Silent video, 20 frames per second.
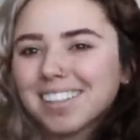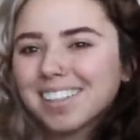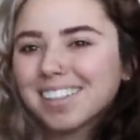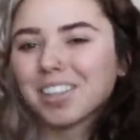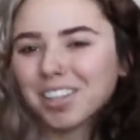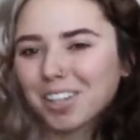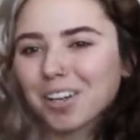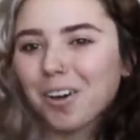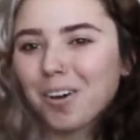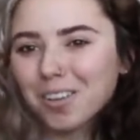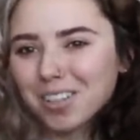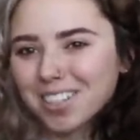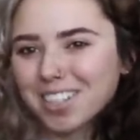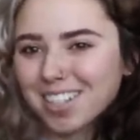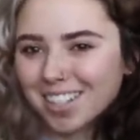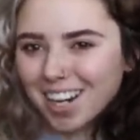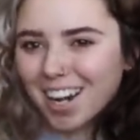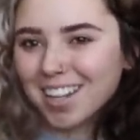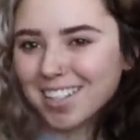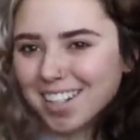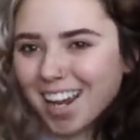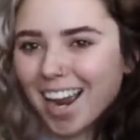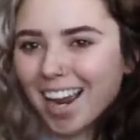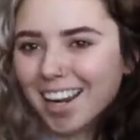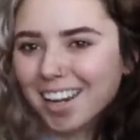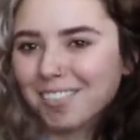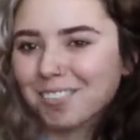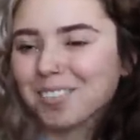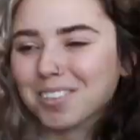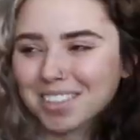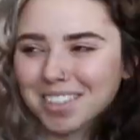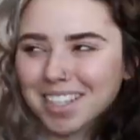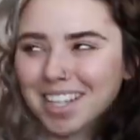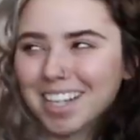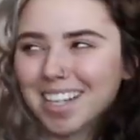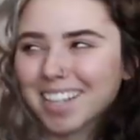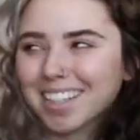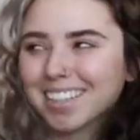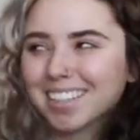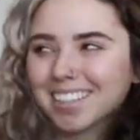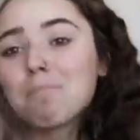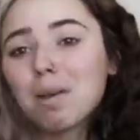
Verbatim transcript: But the goal is to not dye it, we'll see.